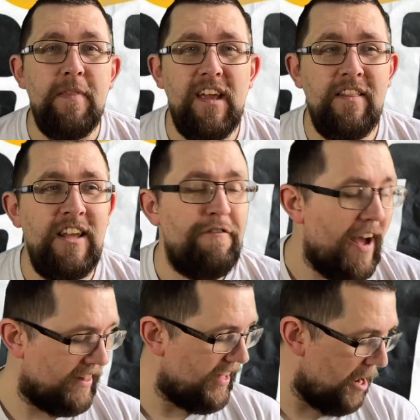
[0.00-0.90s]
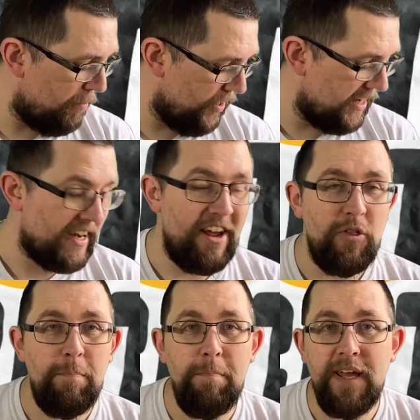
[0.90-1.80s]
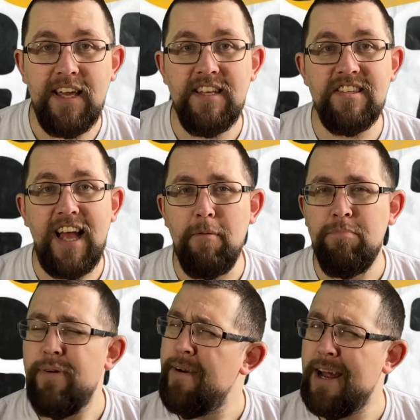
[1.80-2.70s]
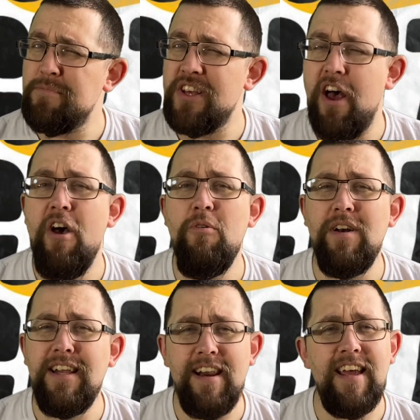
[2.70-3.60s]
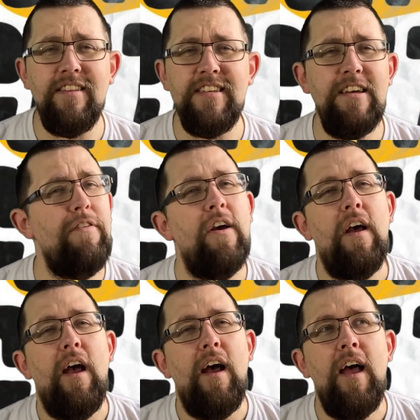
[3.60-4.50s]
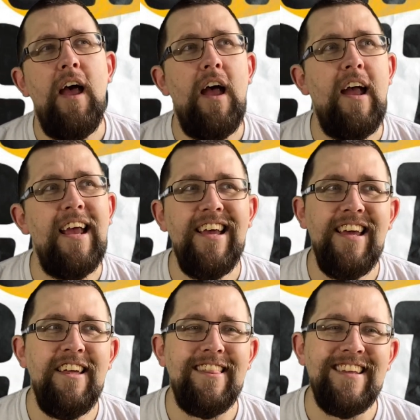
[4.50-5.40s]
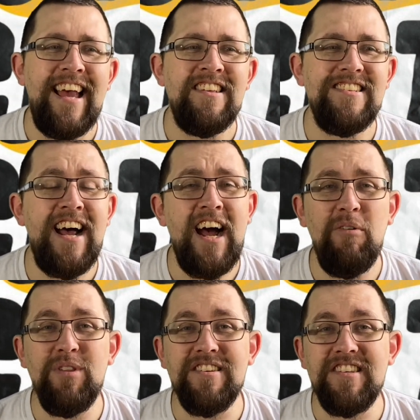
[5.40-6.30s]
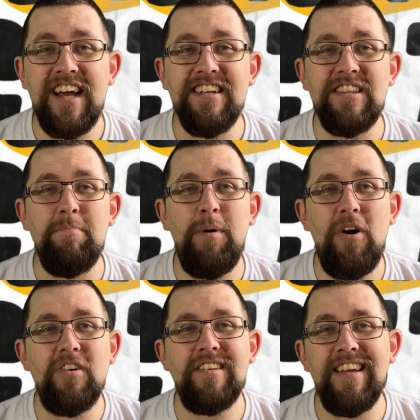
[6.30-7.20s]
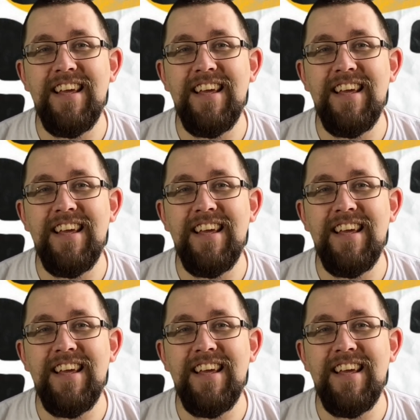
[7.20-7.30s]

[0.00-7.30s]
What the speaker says: The fact that I pointed out the biggest and perhaps only negative at the start with the size of the box